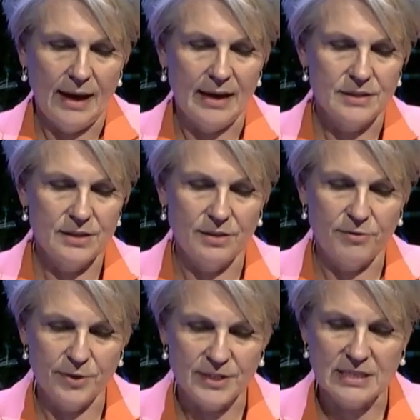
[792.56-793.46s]
to the
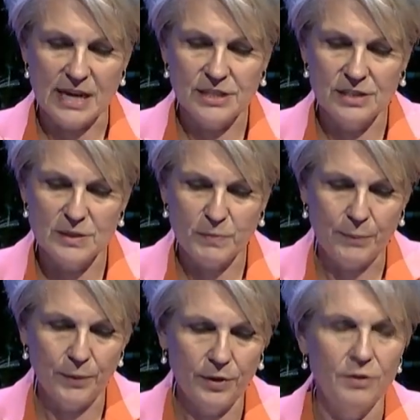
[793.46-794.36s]
First Nations
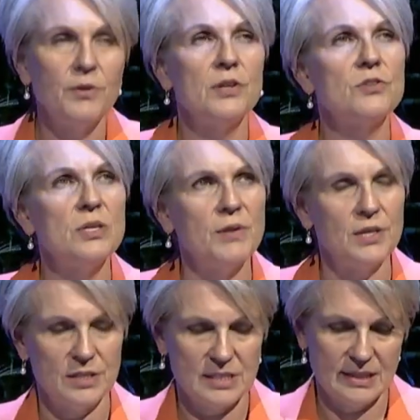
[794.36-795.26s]
people who've
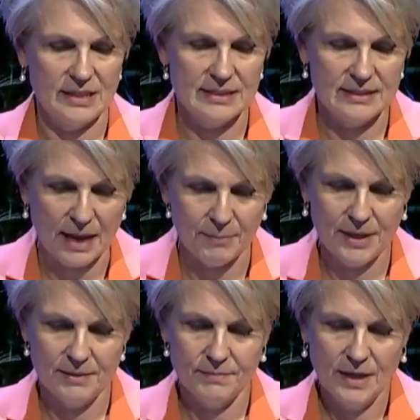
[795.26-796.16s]
contributed to this
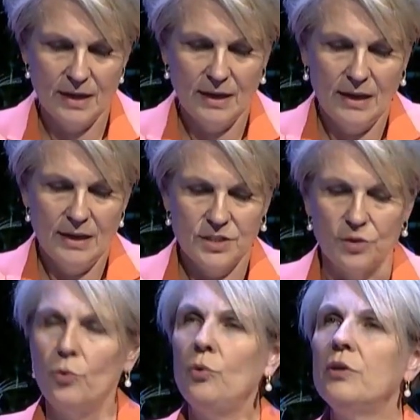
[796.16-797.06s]
summit, to
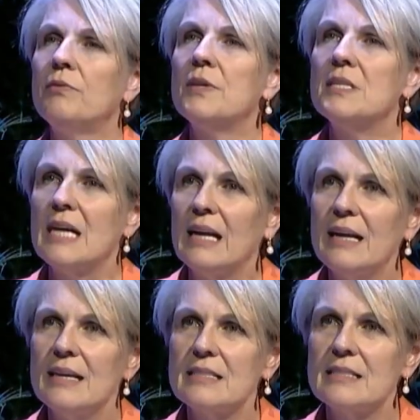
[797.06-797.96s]
all of the
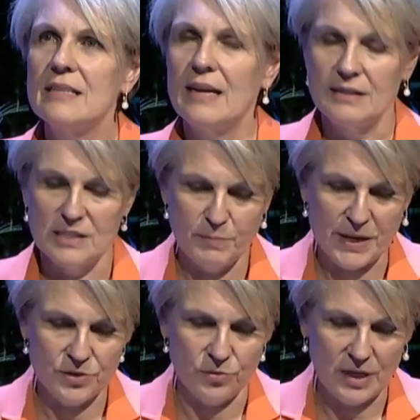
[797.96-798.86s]
delegates and
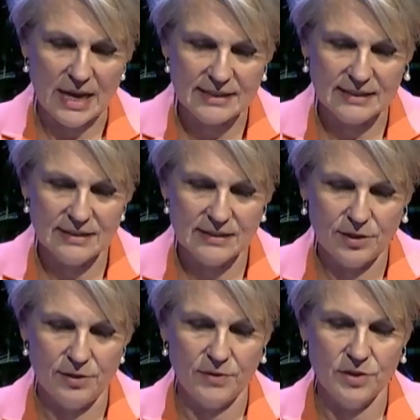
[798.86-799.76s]
special guests
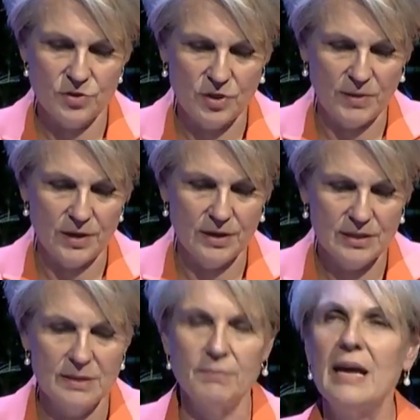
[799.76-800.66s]
who've
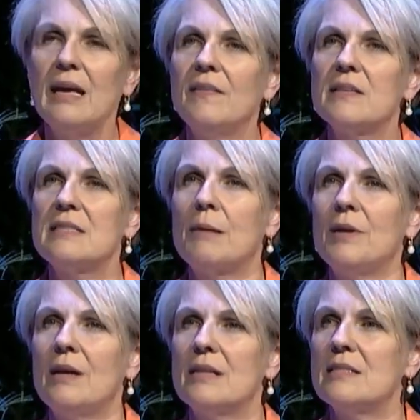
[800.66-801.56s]
contributed to making the
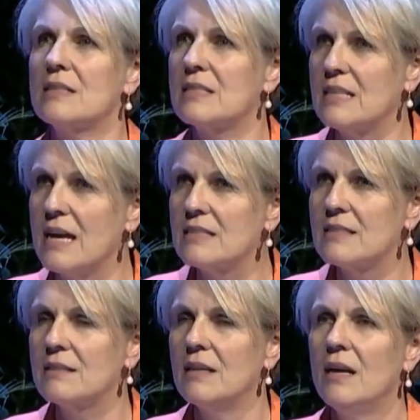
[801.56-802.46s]
summit a
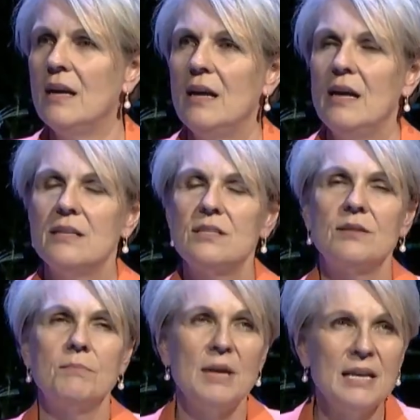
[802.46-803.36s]
success, to
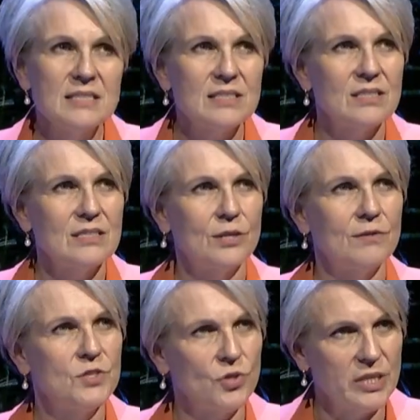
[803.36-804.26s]
the ministers
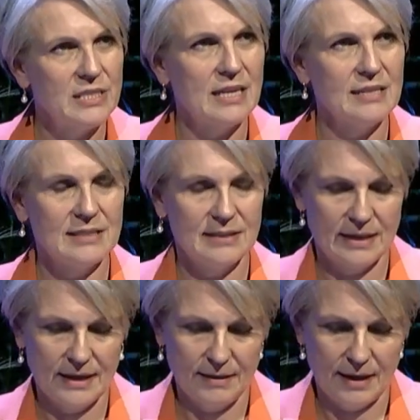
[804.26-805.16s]
who've joined us
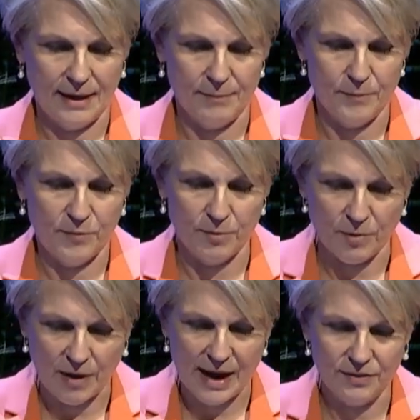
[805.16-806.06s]
from
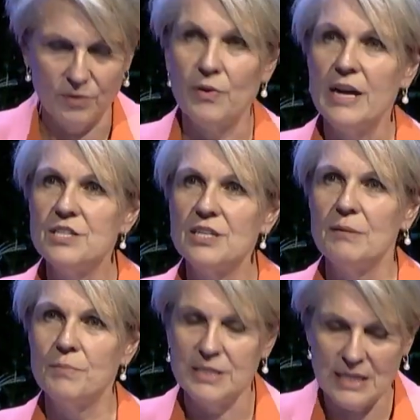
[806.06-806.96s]
around the region
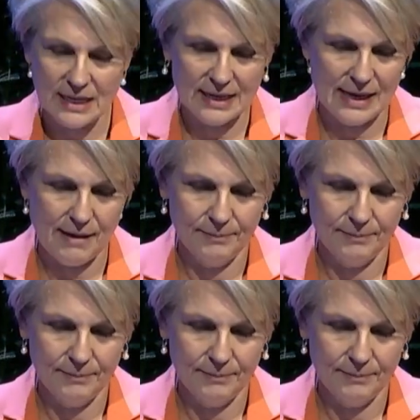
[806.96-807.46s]
in particular.